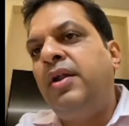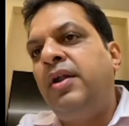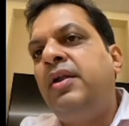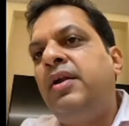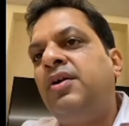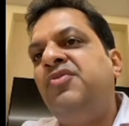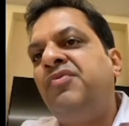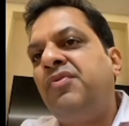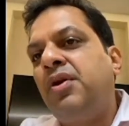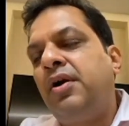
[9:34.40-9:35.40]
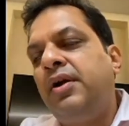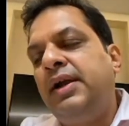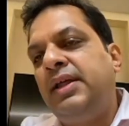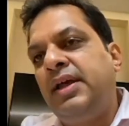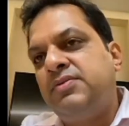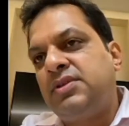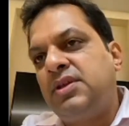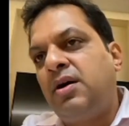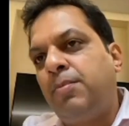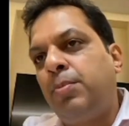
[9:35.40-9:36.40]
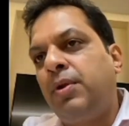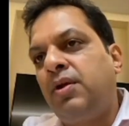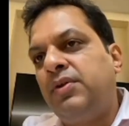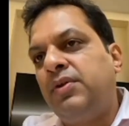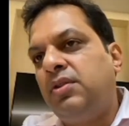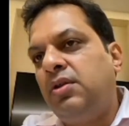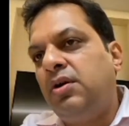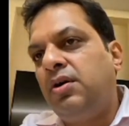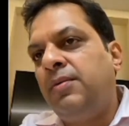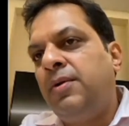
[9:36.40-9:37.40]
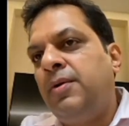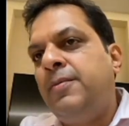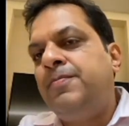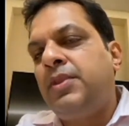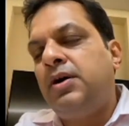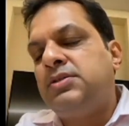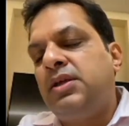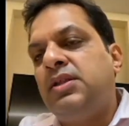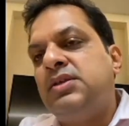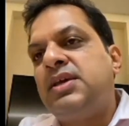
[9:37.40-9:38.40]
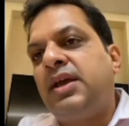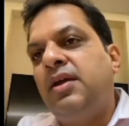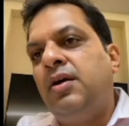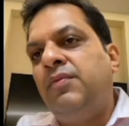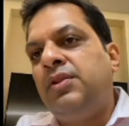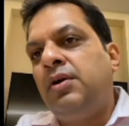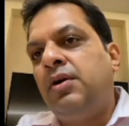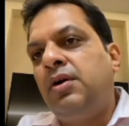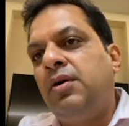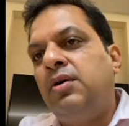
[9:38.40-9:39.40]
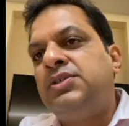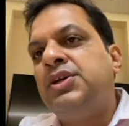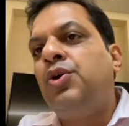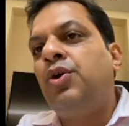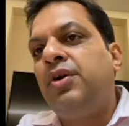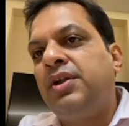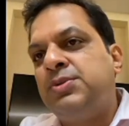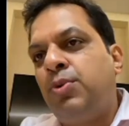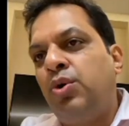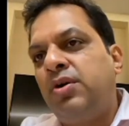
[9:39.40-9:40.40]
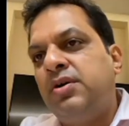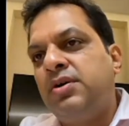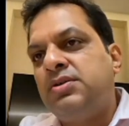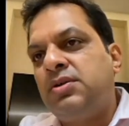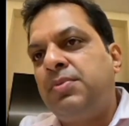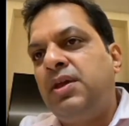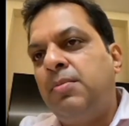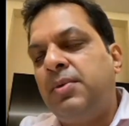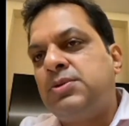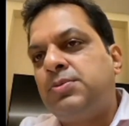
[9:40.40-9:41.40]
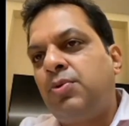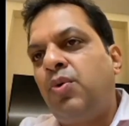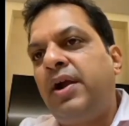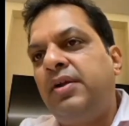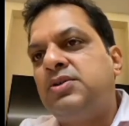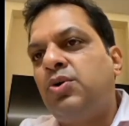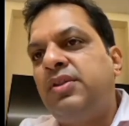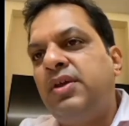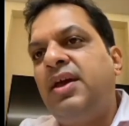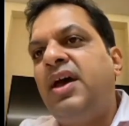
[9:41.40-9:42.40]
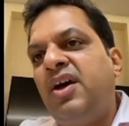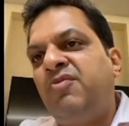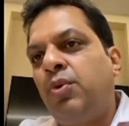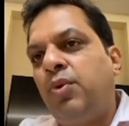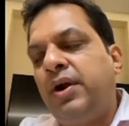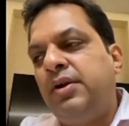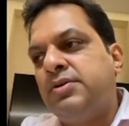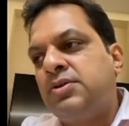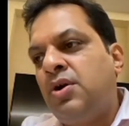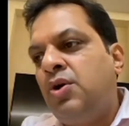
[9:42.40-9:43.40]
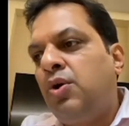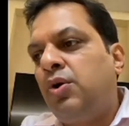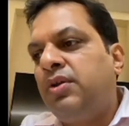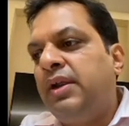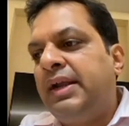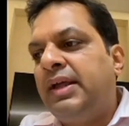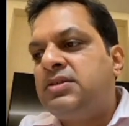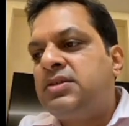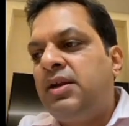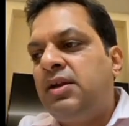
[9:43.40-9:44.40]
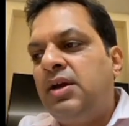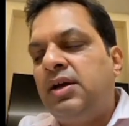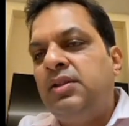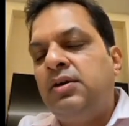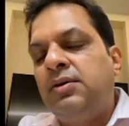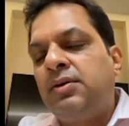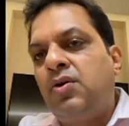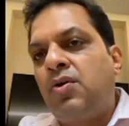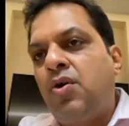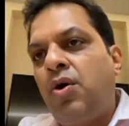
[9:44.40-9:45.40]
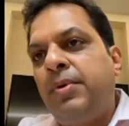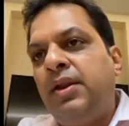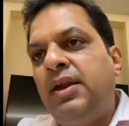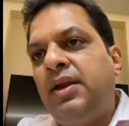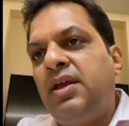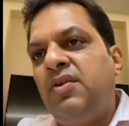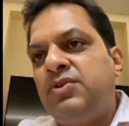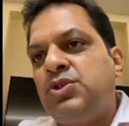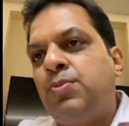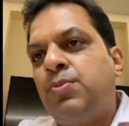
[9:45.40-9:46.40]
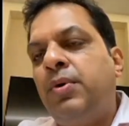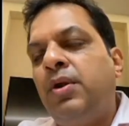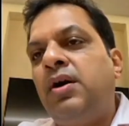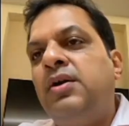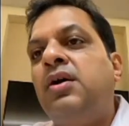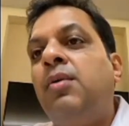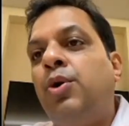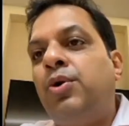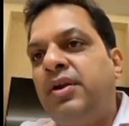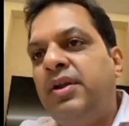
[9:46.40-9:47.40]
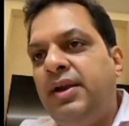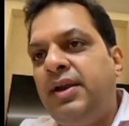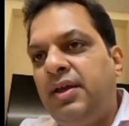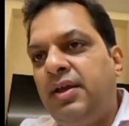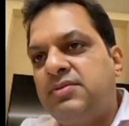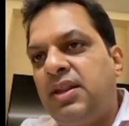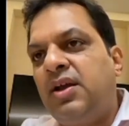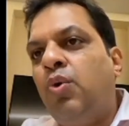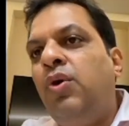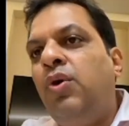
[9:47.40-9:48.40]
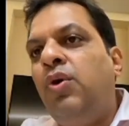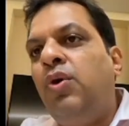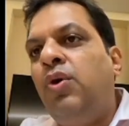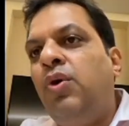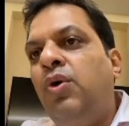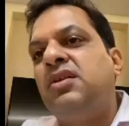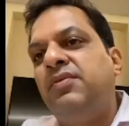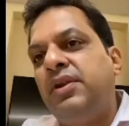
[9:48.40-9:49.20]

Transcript: one day return ETFs are popular with the in the second with the securities brokers, the PMS providers or the AIF providers. On the retail side, the other common ETF which is popular are the commodity ETFs like gold ETF and